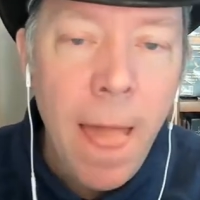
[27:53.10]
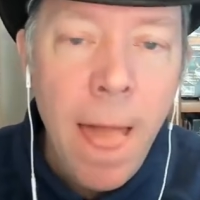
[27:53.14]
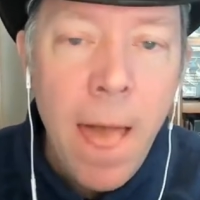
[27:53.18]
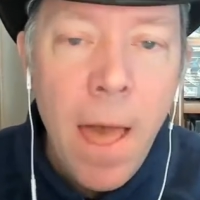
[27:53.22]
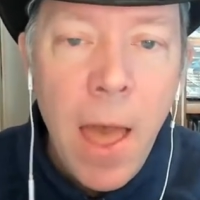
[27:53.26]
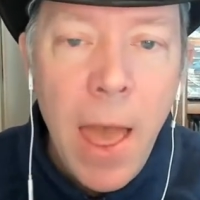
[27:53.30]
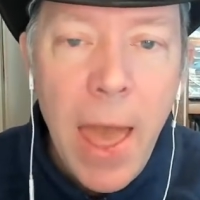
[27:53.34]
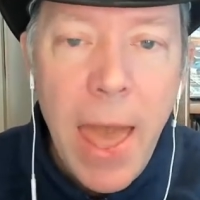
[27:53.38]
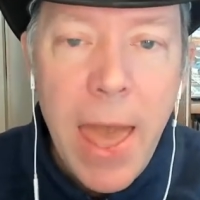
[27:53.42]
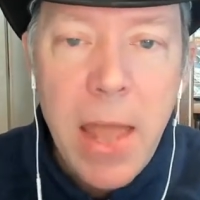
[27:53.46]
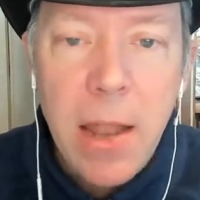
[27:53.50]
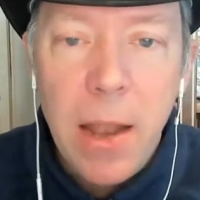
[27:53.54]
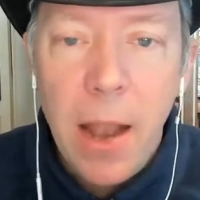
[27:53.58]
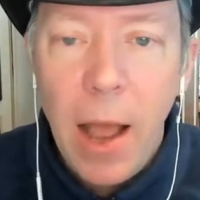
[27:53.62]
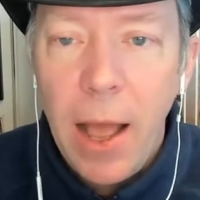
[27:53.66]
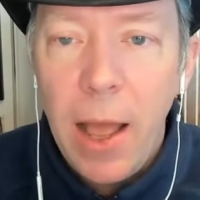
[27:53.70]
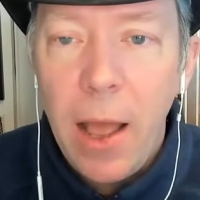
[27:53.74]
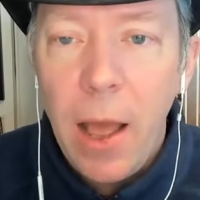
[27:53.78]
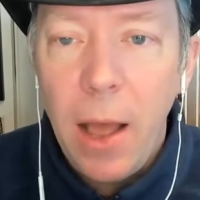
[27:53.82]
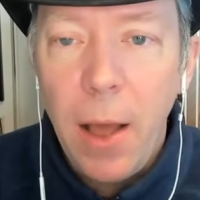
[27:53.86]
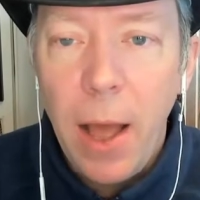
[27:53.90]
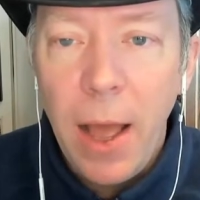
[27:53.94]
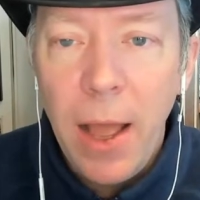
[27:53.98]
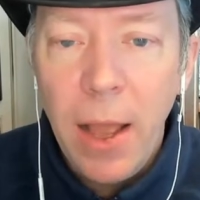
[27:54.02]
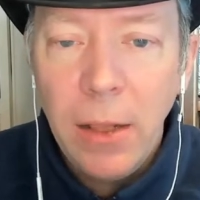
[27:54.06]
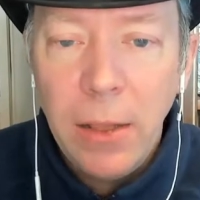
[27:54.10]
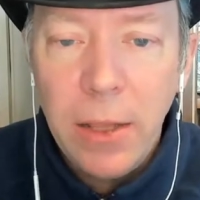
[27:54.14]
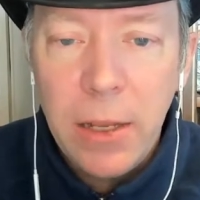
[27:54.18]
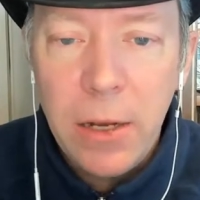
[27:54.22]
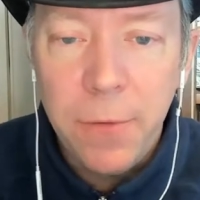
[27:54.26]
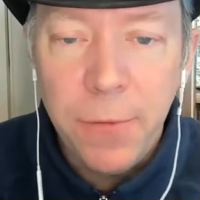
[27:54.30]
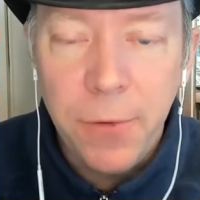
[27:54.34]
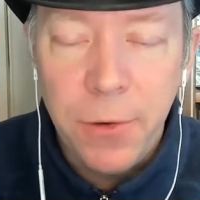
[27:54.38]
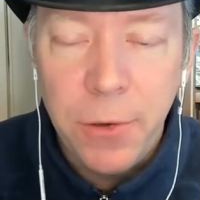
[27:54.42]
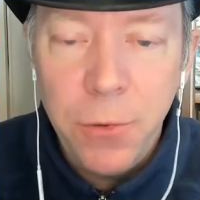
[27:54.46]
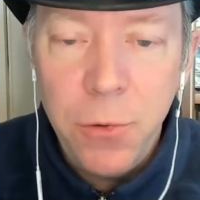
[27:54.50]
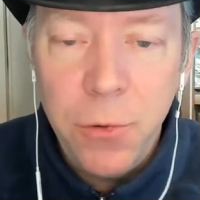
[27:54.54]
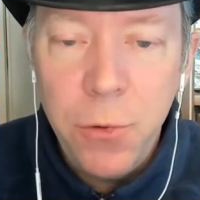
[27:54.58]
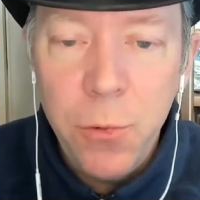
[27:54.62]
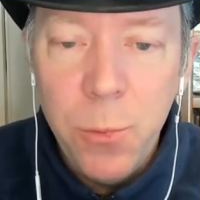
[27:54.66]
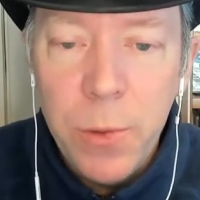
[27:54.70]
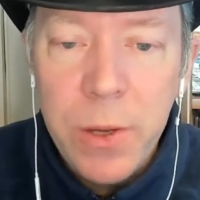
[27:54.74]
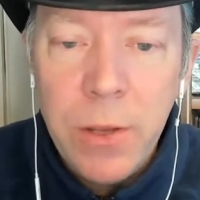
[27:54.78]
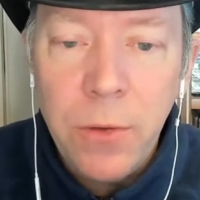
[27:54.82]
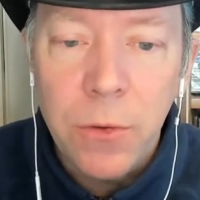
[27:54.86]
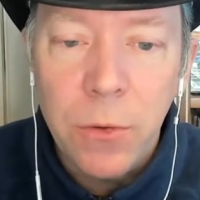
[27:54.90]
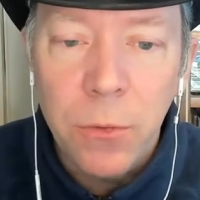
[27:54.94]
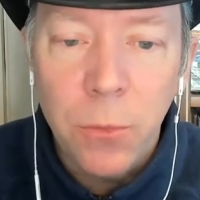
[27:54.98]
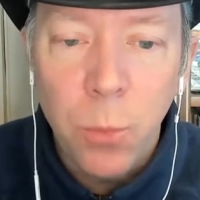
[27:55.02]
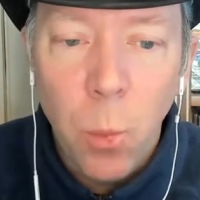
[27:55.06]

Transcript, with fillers: And mm-hmm. I, I highlighted for two reasons.